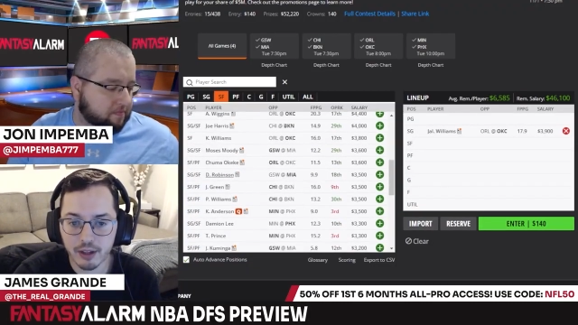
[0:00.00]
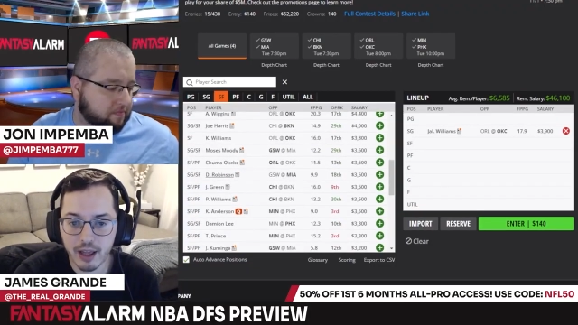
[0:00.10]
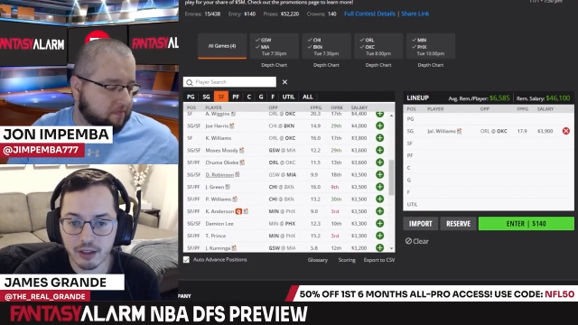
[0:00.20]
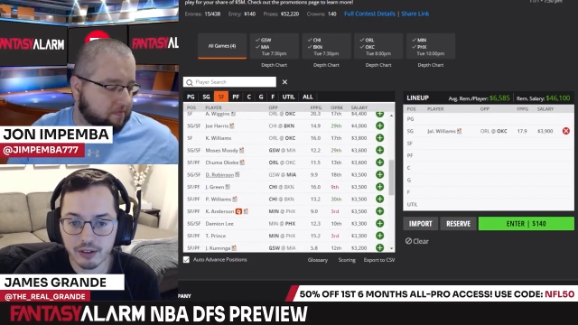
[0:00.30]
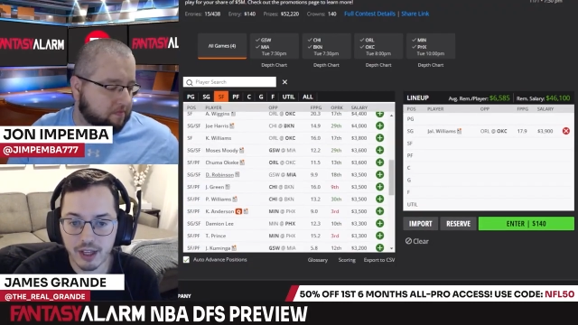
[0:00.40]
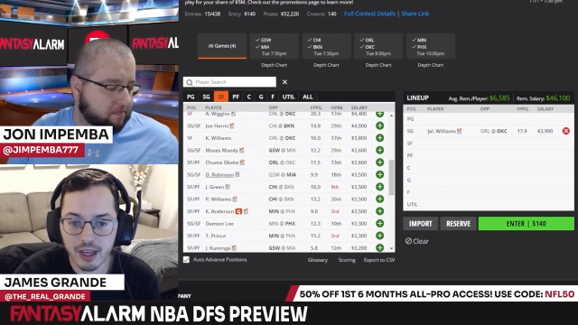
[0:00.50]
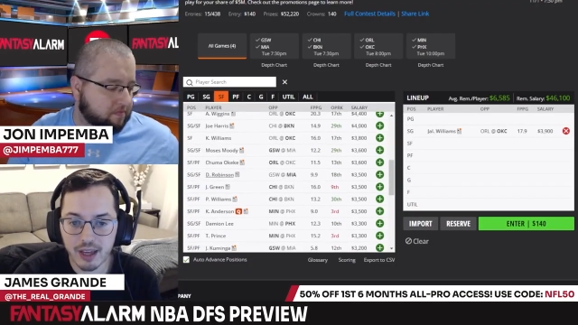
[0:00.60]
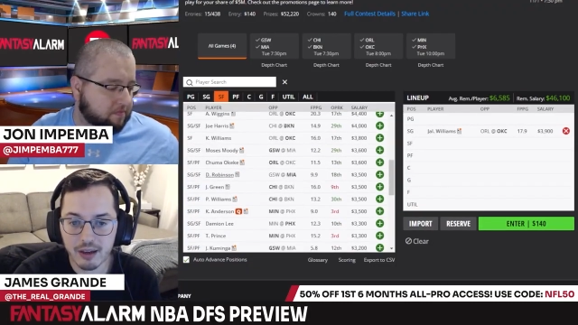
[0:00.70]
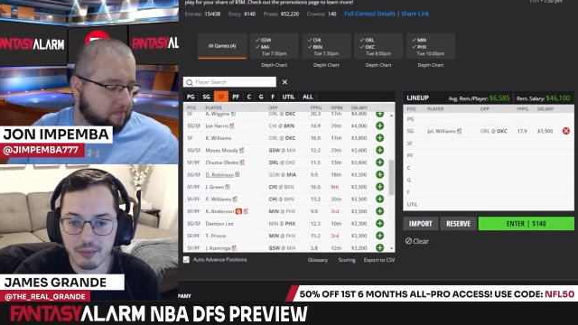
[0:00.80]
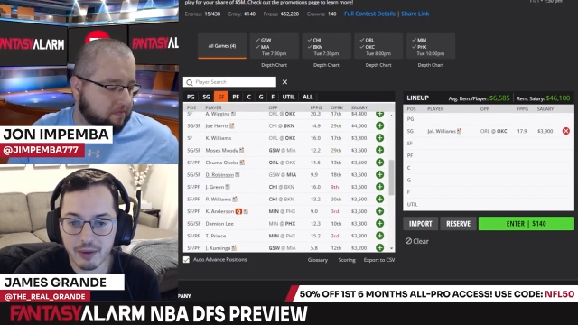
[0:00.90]
Speaker 1: Dallas
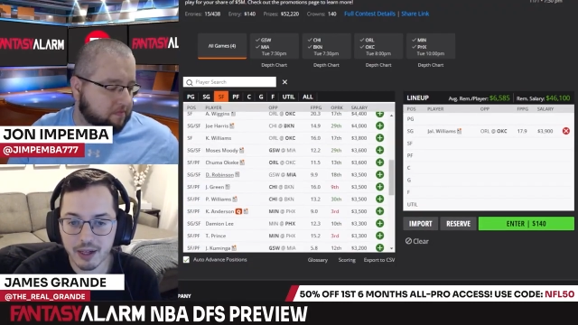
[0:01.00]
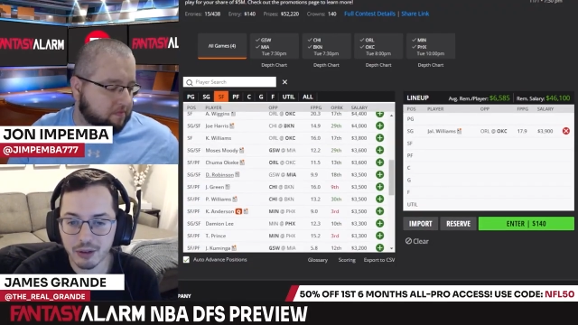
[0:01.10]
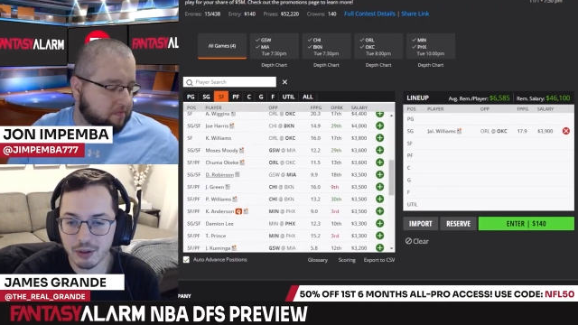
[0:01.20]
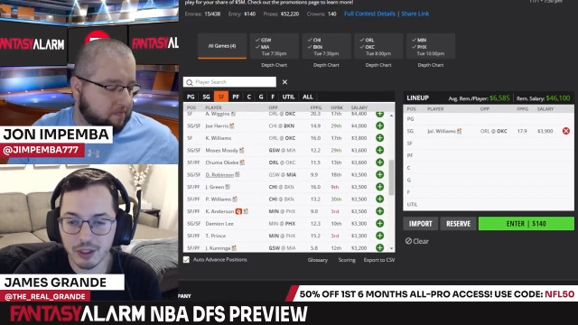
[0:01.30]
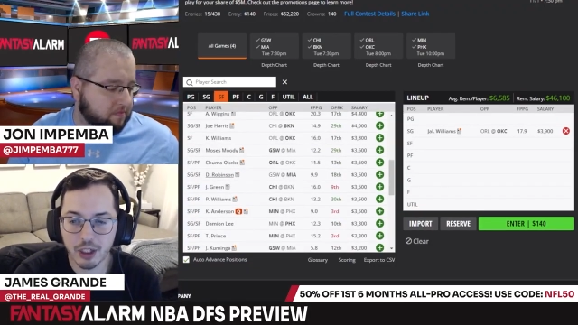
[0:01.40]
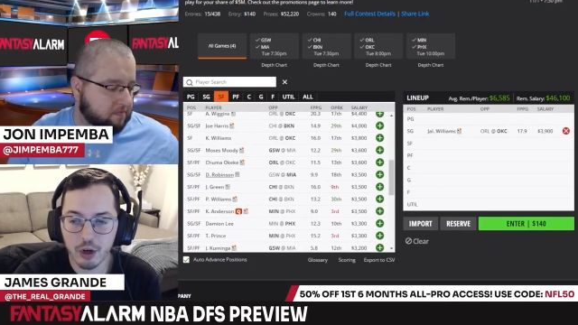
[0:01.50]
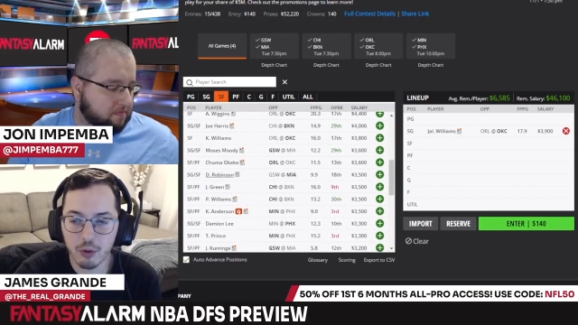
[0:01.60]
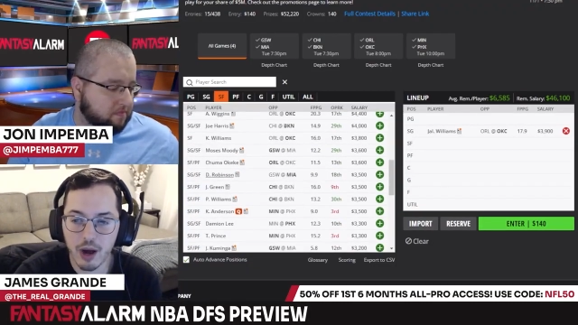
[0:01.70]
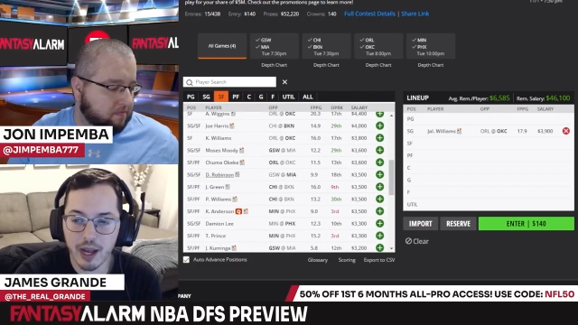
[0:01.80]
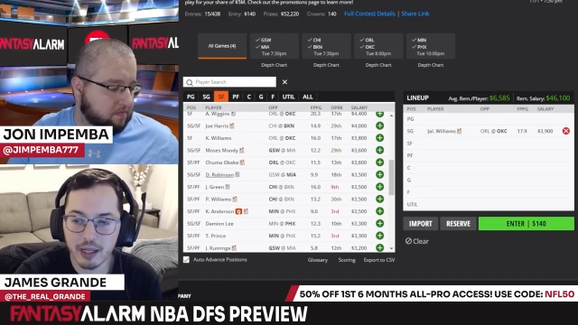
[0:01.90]
game, I don't really know
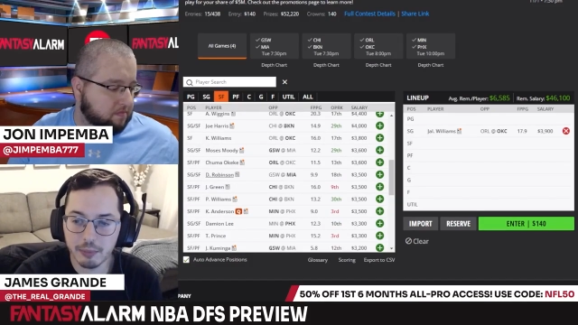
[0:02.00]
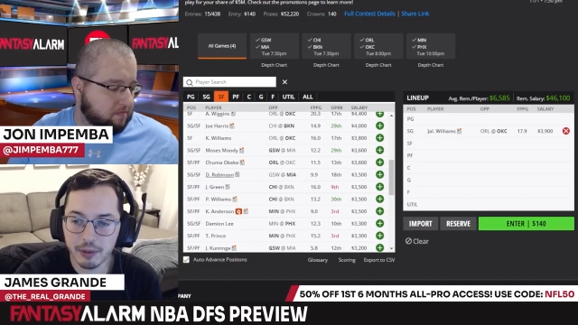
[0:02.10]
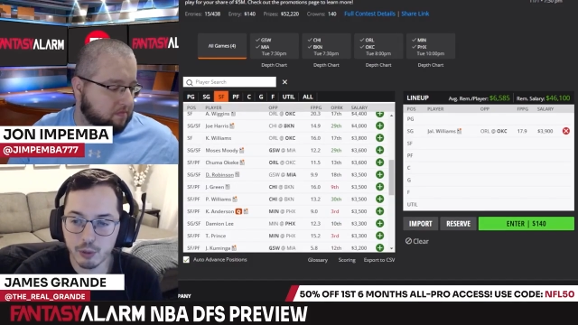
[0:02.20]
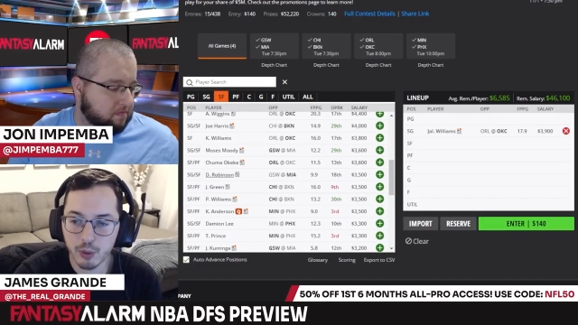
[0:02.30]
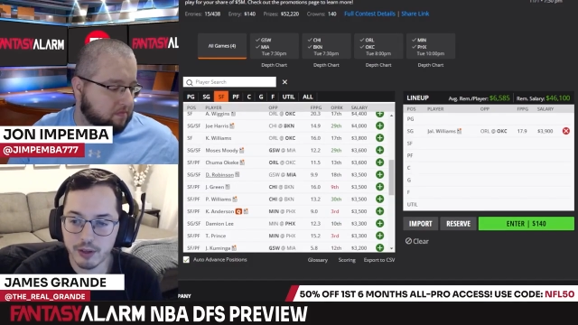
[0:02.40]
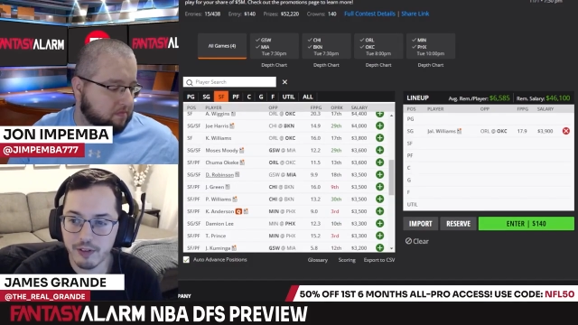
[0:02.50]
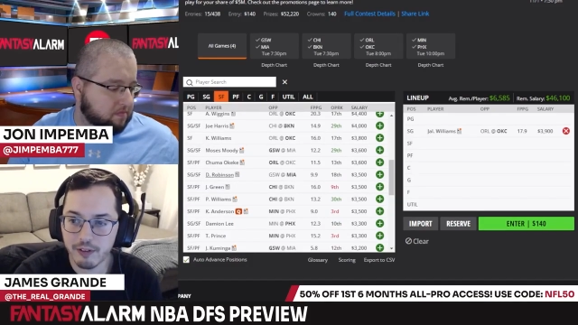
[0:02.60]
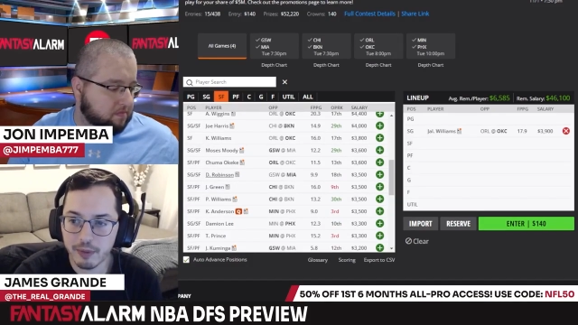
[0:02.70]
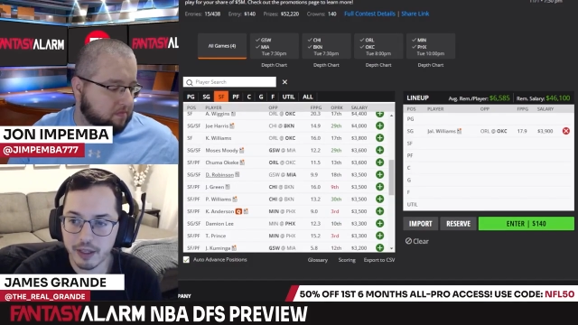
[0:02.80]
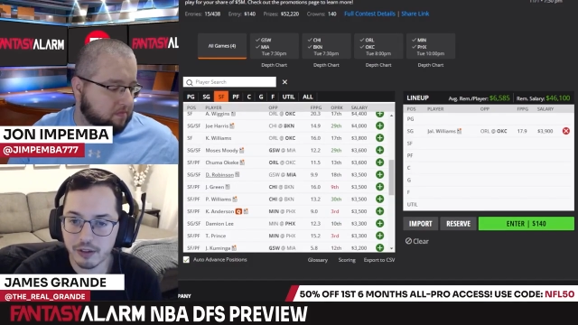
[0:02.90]
why he played
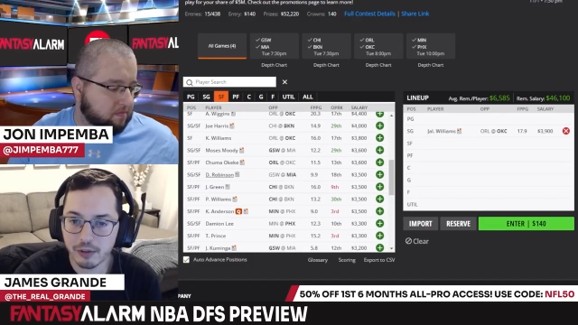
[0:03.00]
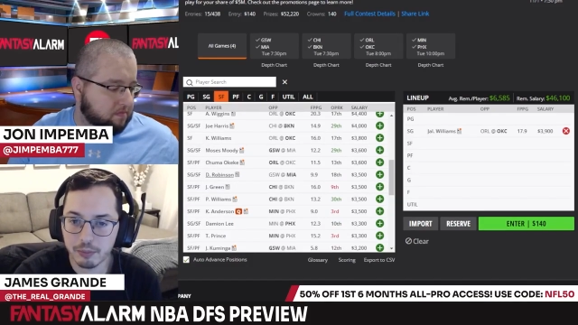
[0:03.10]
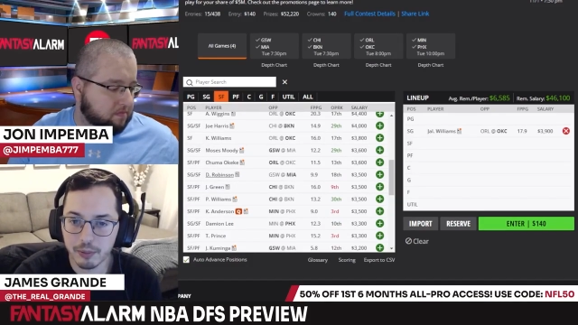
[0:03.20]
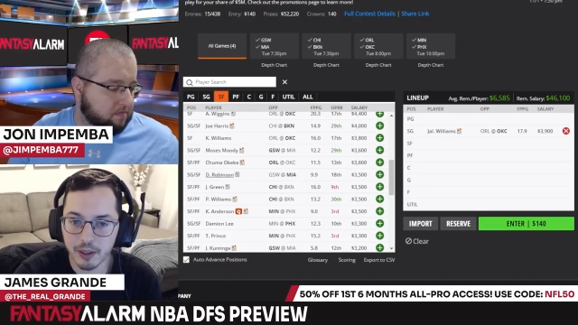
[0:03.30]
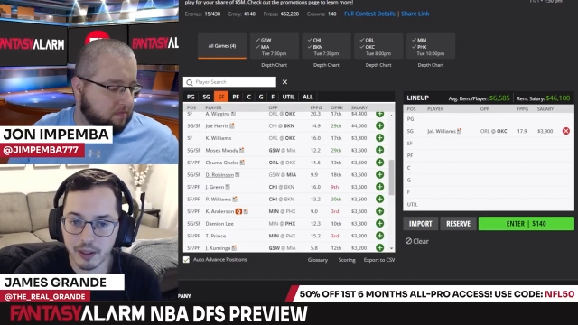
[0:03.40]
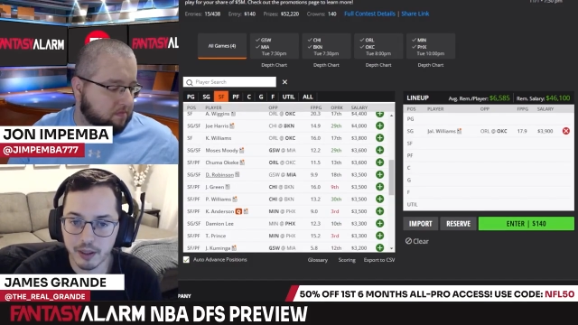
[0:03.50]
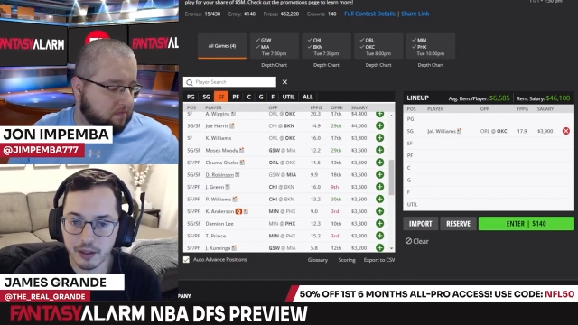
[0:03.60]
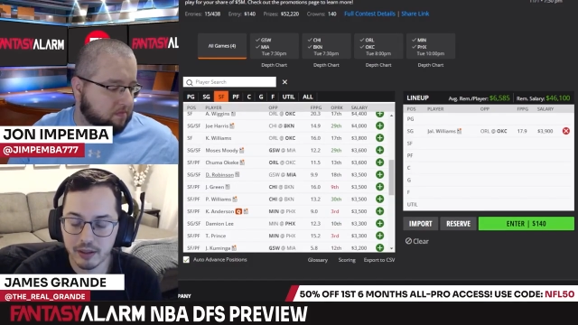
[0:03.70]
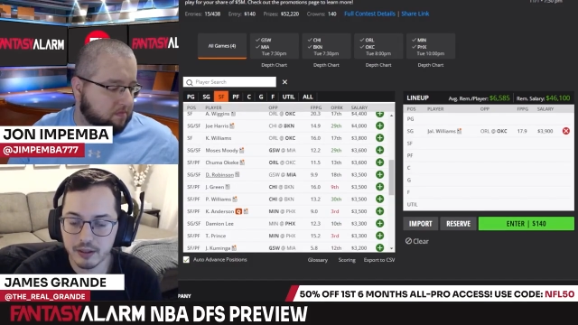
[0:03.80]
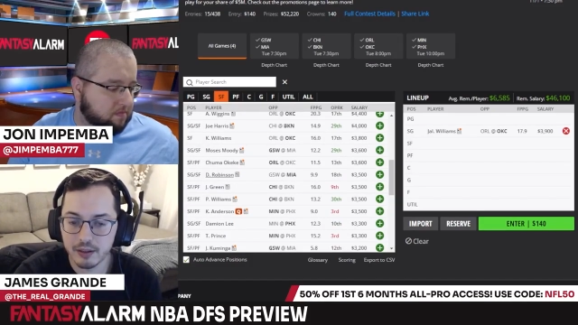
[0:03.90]
25 minutes,
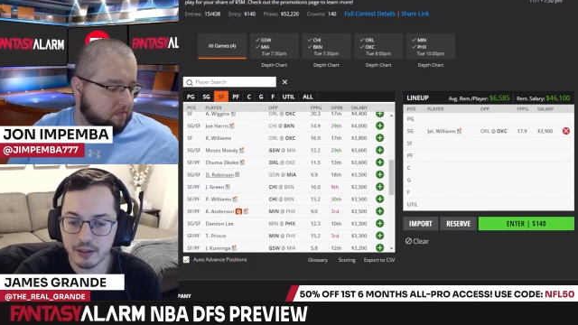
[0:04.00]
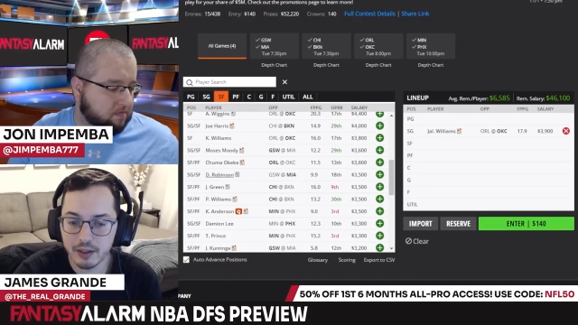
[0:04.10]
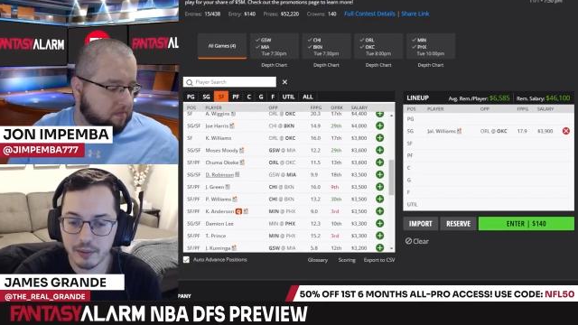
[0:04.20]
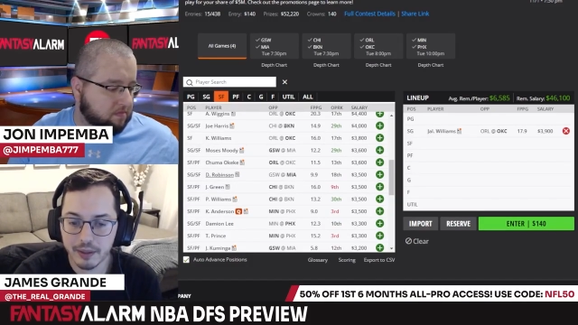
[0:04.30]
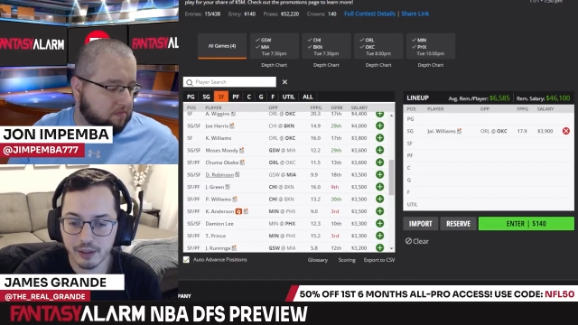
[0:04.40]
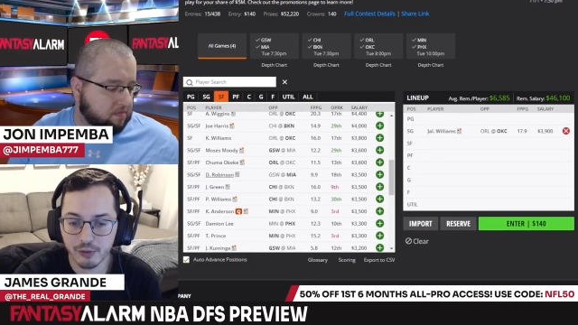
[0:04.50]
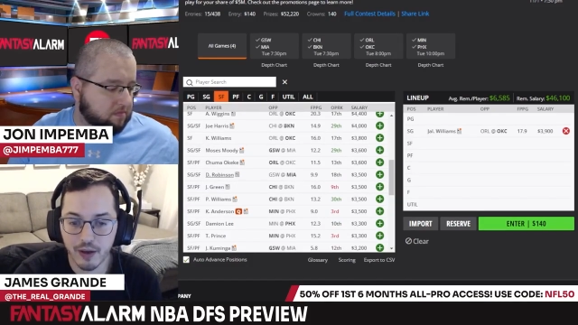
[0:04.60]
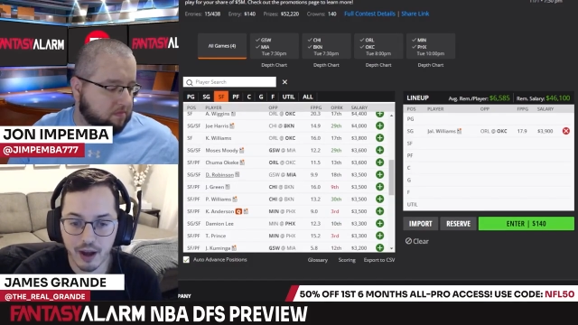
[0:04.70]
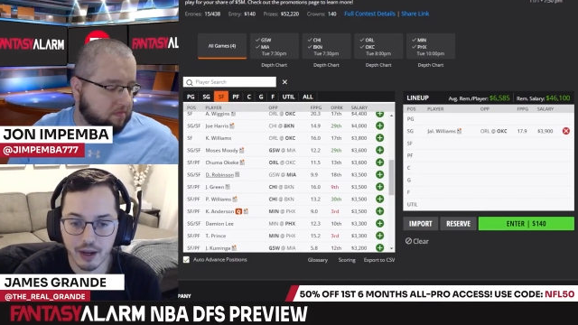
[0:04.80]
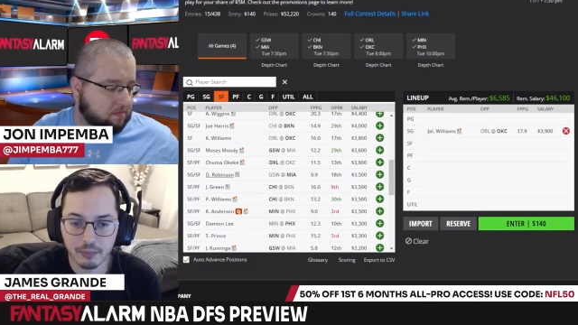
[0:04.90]
but I mean that's
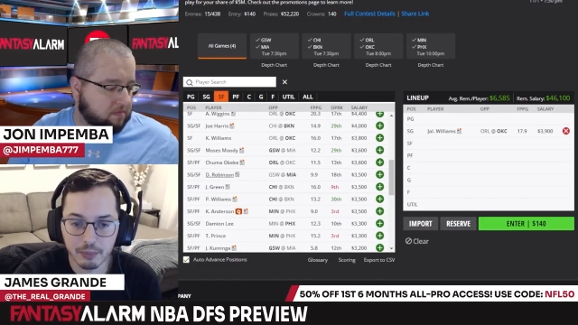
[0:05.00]
fine.